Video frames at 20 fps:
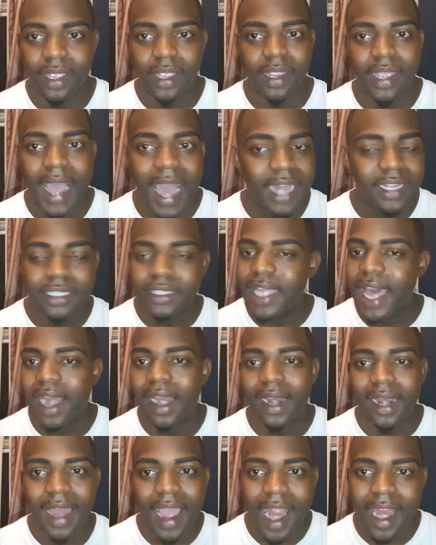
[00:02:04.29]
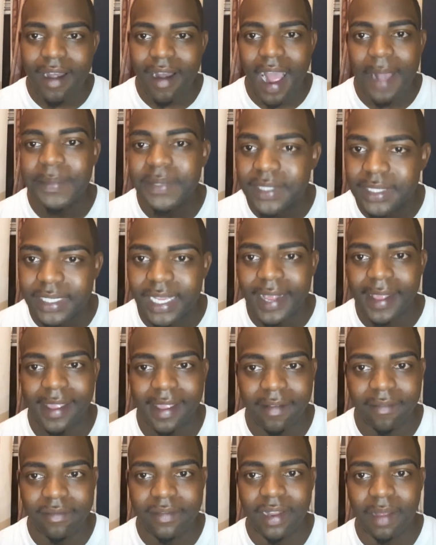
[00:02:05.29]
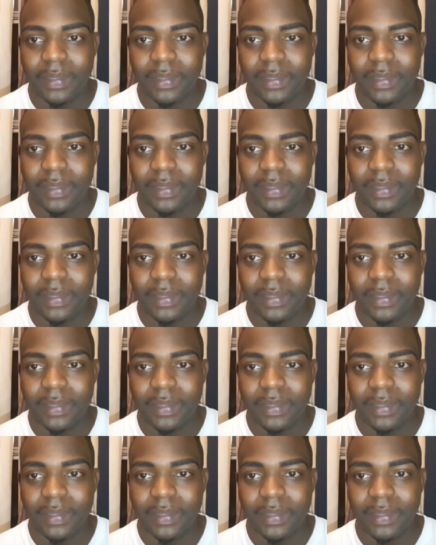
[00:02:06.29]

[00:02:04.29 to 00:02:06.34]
God is not a liar. I'm saved.